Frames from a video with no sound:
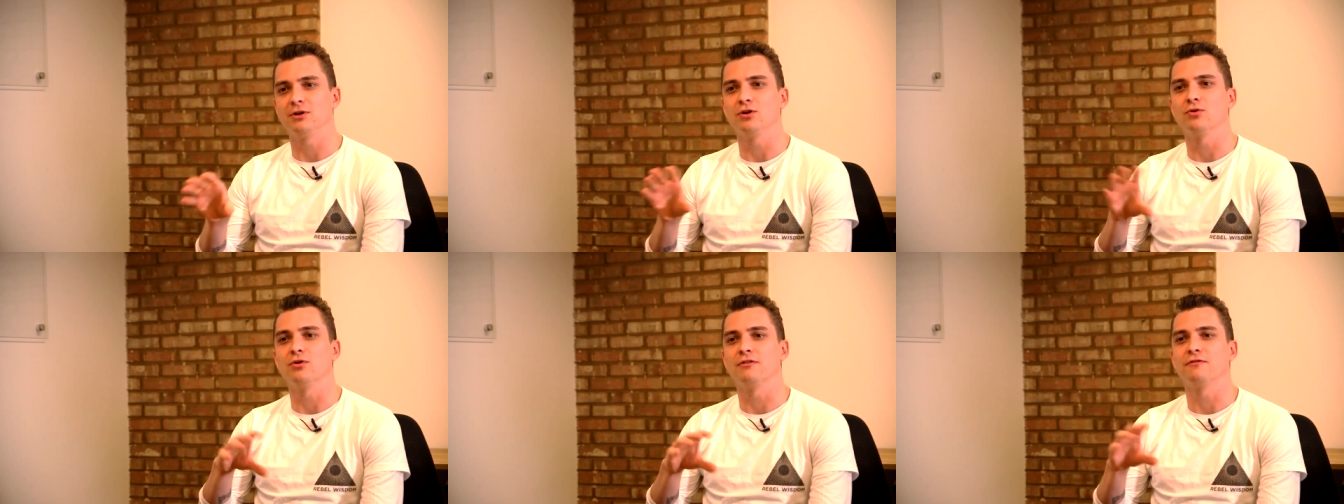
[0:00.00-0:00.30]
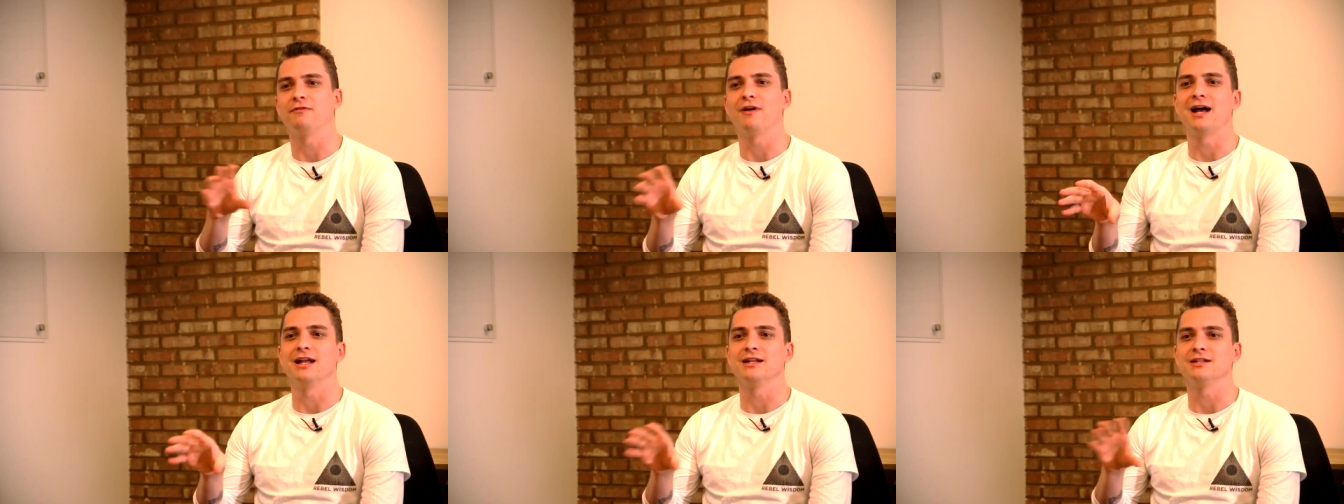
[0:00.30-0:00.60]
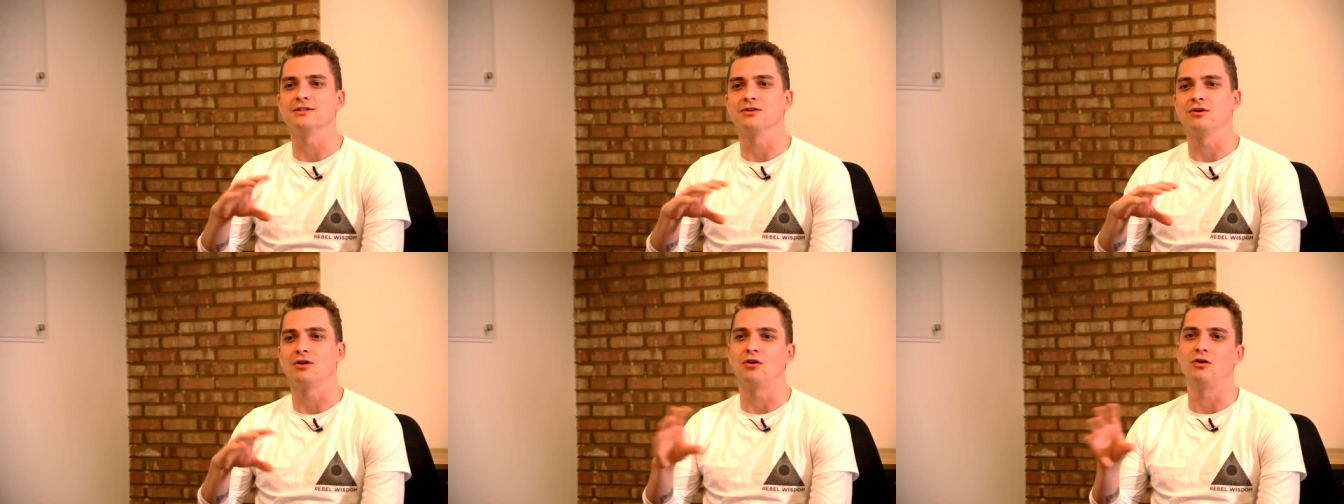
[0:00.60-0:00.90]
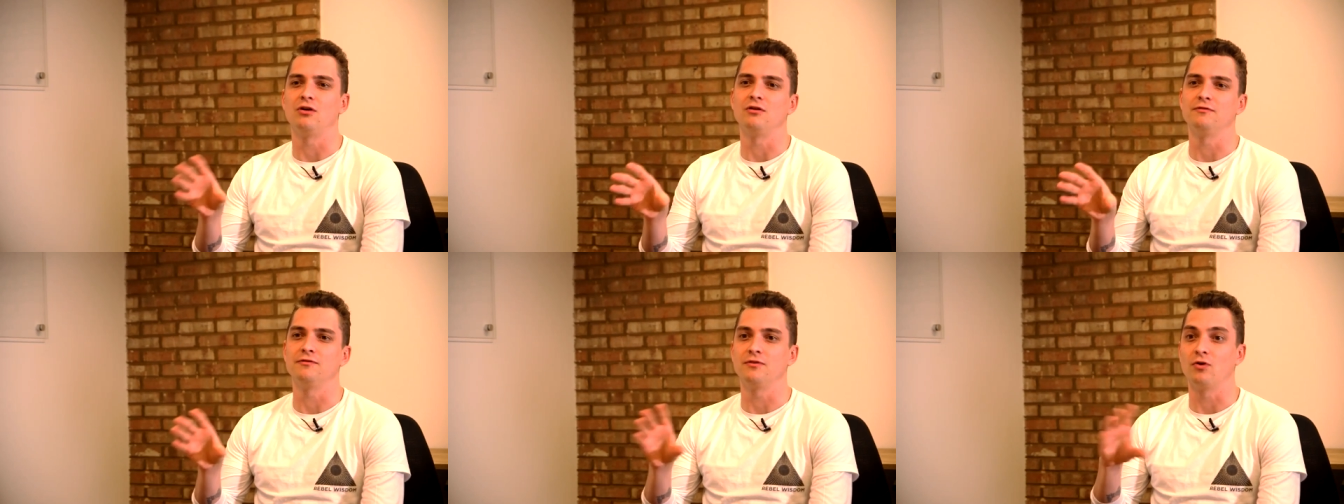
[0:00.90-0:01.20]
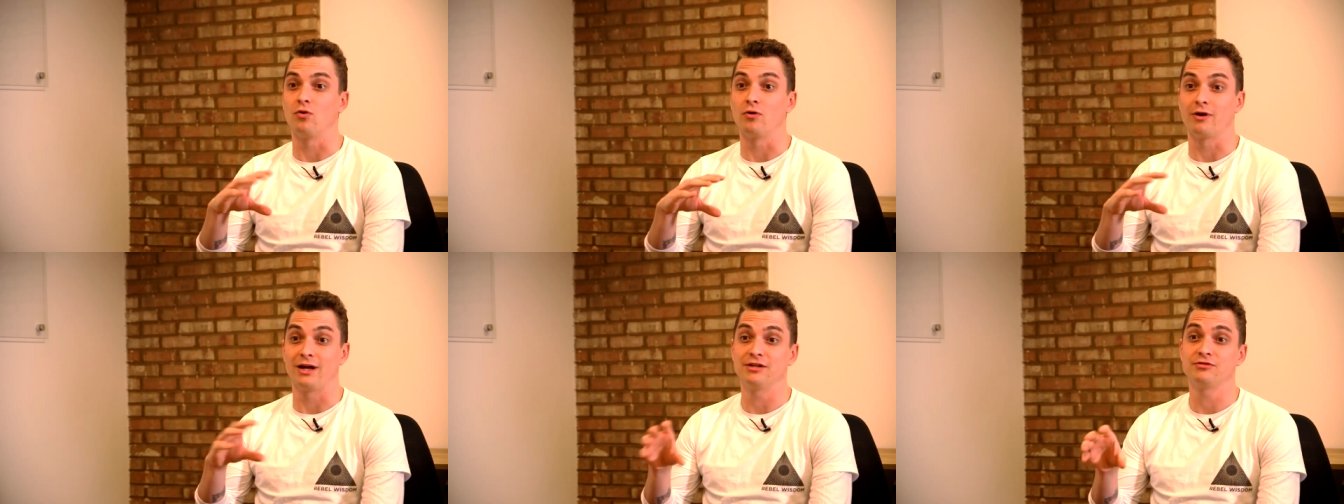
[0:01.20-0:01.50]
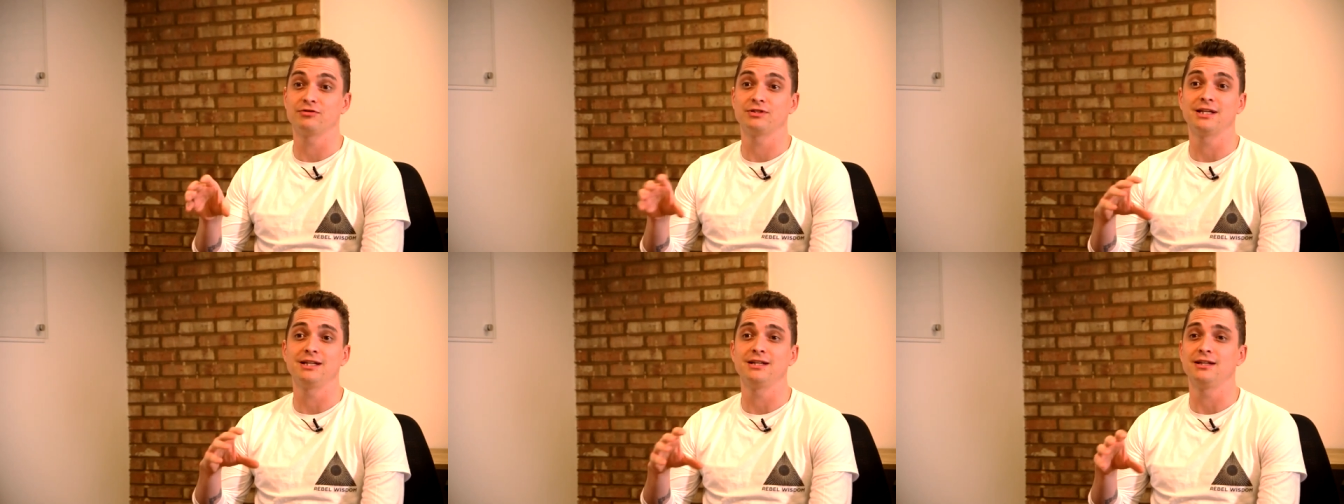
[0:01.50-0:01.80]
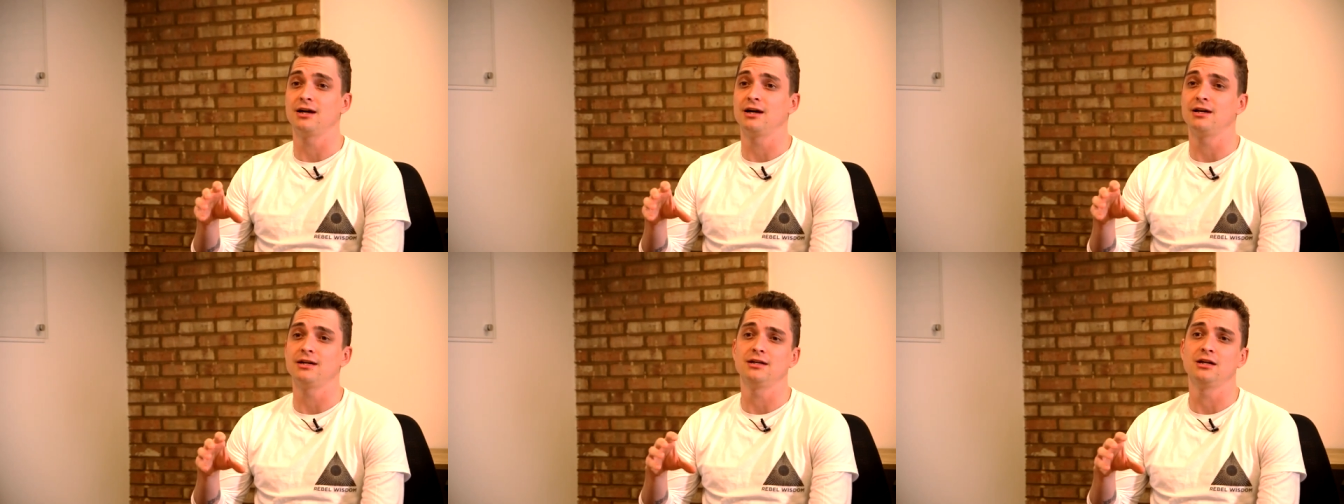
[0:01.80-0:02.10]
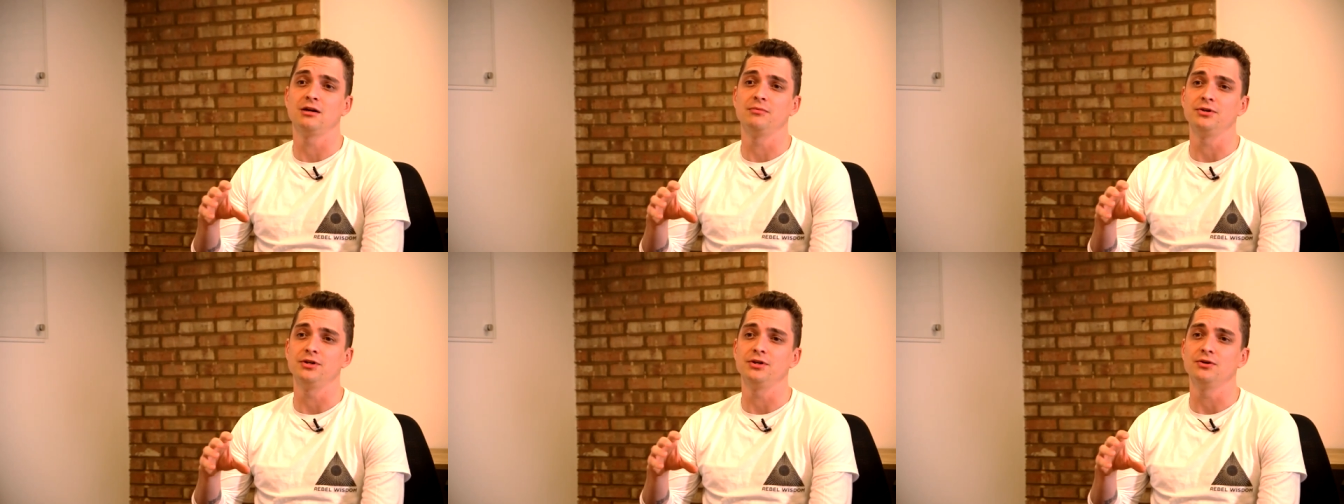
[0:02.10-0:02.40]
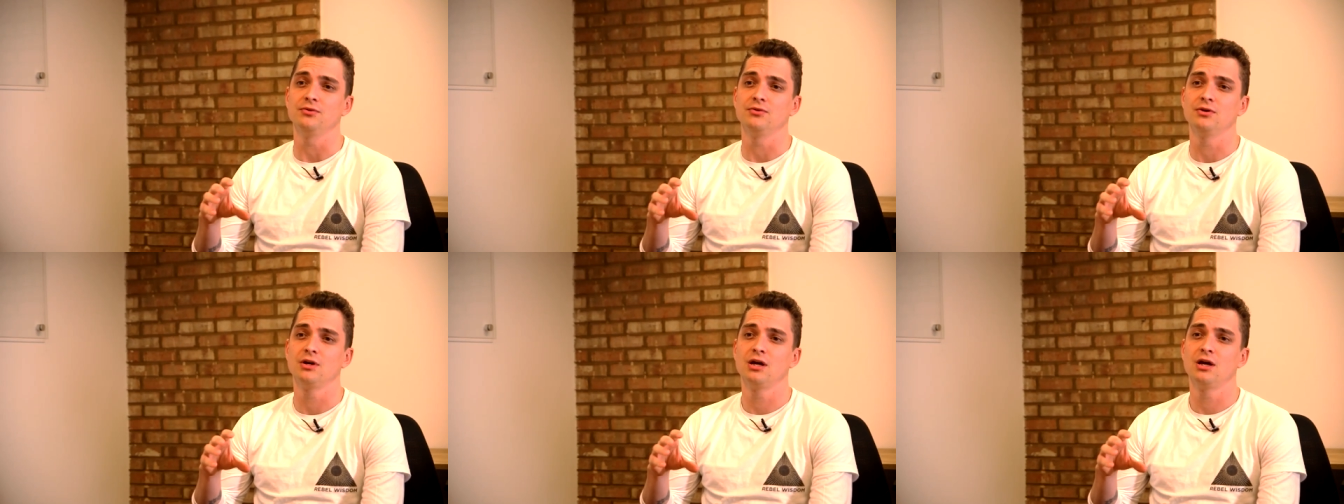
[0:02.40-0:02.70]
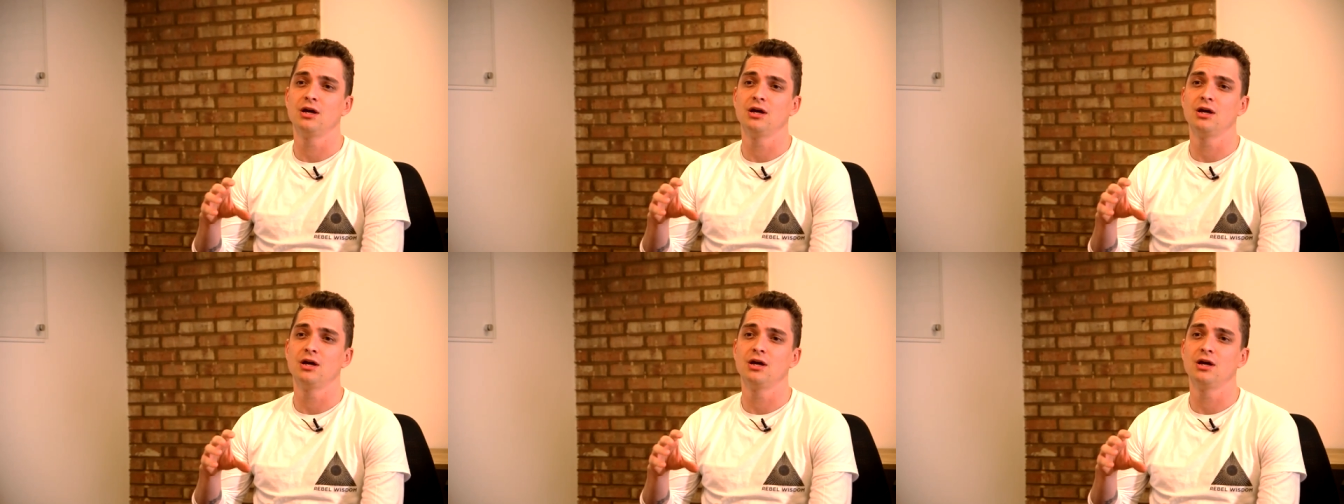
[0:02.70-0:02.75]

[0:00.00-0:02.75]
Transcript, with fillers: who are fans of or interested in the IDW.